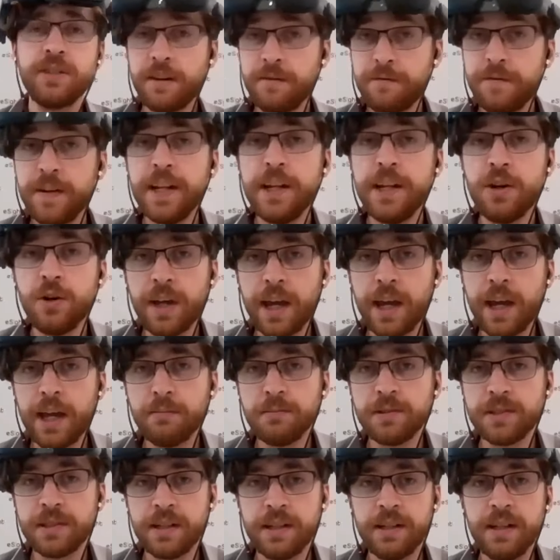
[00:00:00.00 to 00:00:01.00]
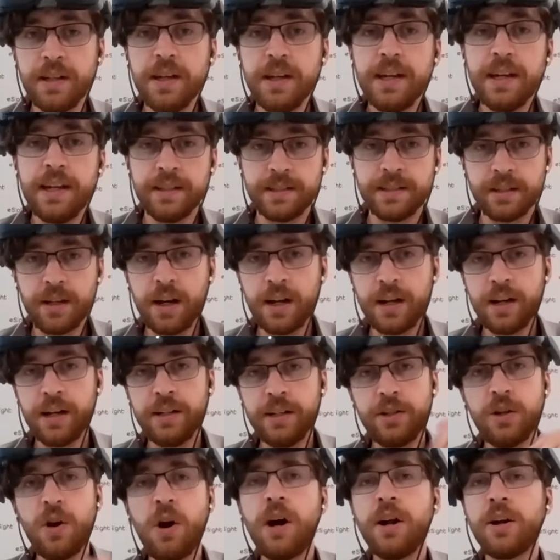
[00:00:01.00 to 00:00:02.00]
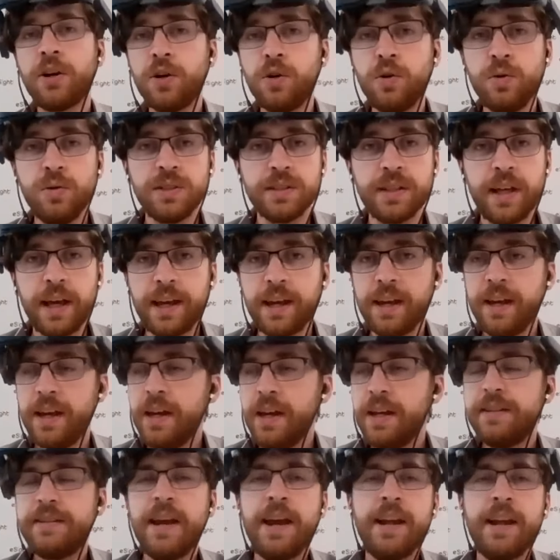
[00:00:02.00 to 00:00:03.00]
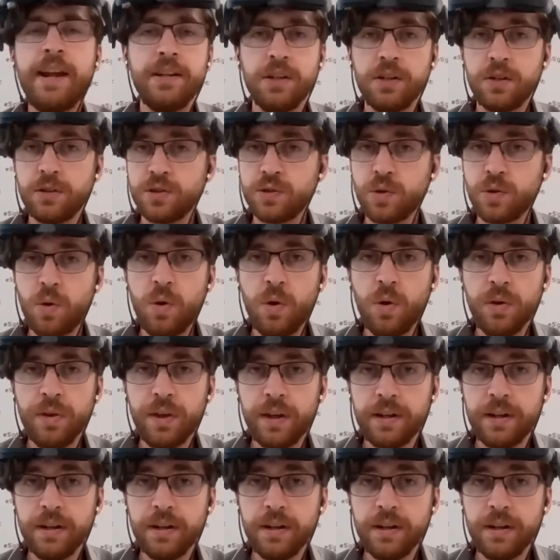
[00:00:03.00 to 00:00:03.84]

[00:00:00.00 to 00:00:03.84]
a lot of video games, and he's got a daughter who's like 10 years old.